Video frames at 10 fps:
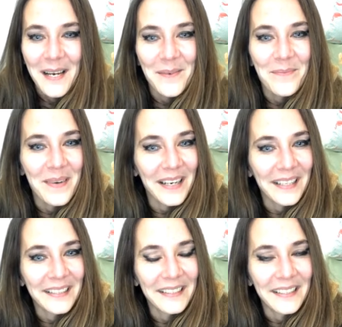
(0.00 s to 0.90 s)

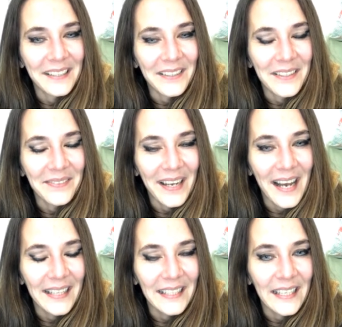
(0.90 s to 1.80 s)
But oh my
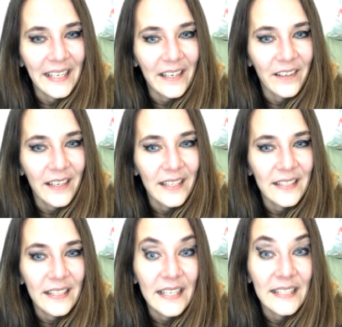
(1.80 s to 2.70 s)
God, in here
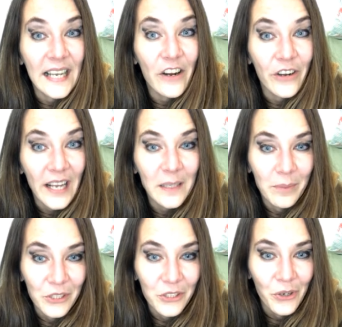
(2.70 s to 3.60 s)
it's
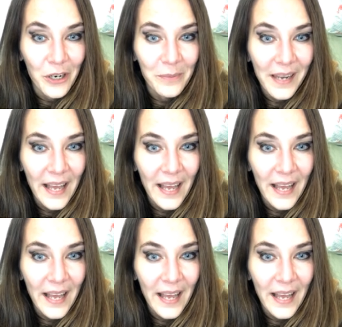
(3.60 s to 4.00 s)
incredible storm.